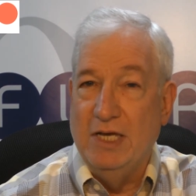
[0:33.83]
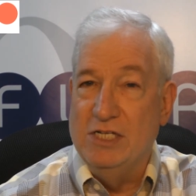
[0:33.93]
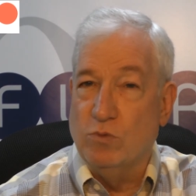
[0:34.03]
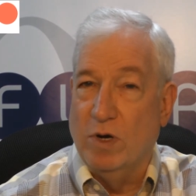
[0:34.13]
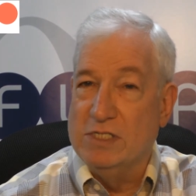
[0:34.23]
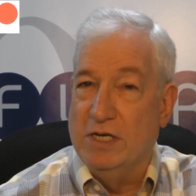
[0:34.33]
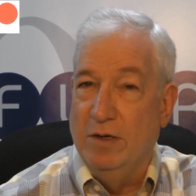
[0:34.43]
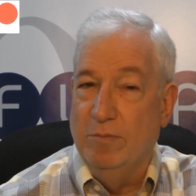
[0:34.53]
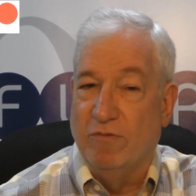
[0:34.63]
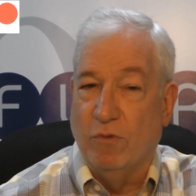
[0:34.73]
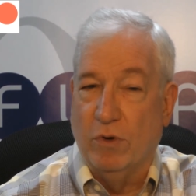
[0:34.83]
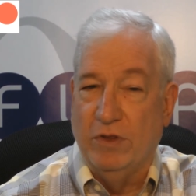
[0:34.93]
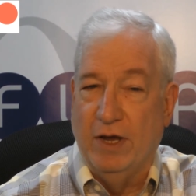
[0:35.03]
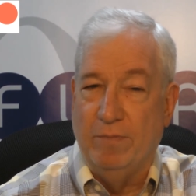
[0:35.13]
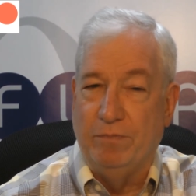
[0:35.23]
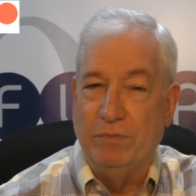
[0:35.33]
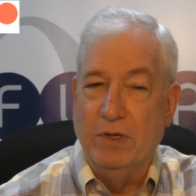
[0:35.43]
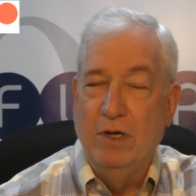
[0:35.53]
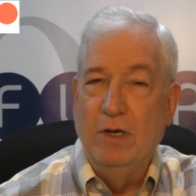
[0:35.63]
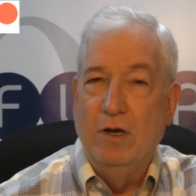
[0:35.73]
is resting before them.
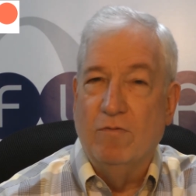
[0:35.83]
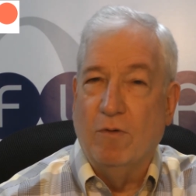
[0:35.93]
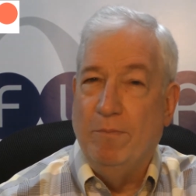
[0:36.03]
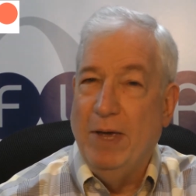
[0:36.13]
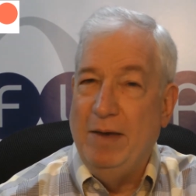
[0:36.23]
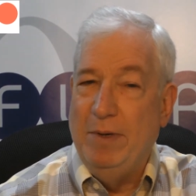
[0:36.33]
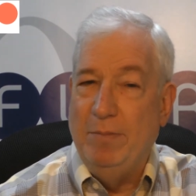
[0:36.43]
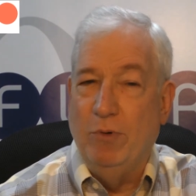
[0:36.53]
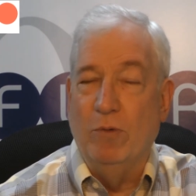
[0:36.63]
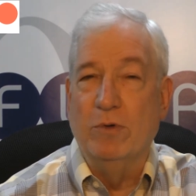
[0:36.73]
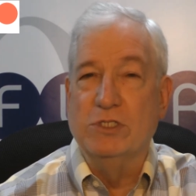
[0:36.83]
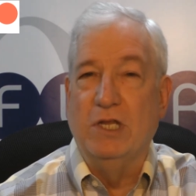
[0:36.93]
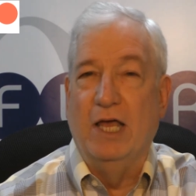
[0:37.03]
For baby boomers